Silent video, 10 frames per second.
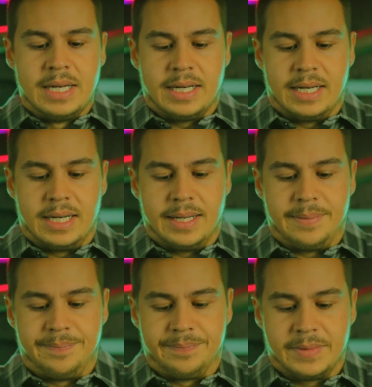
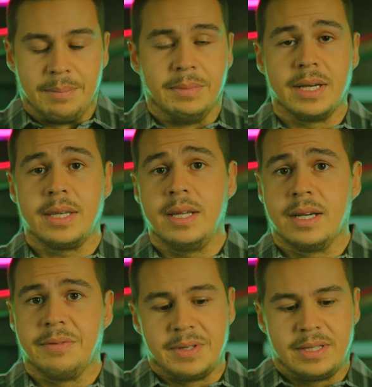I'm lucky
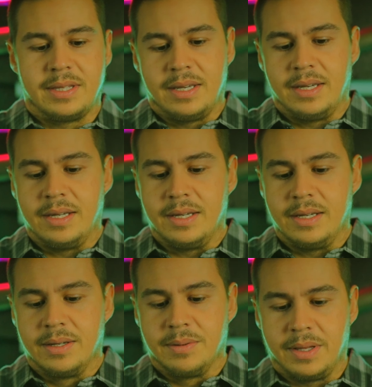enough that
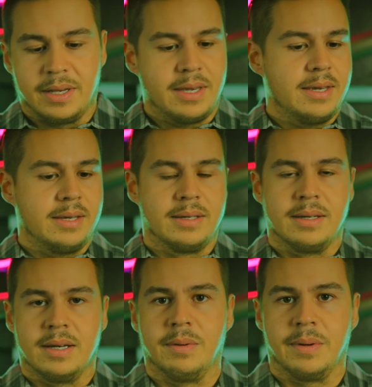they were like, hey,
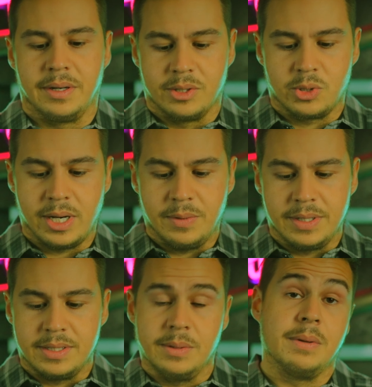we want you to try one
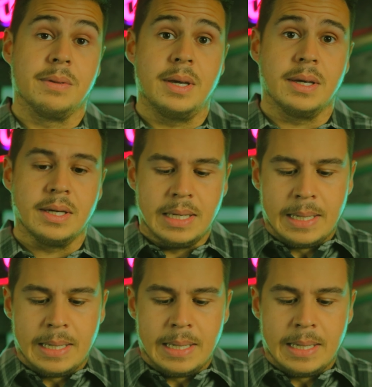and see what you think.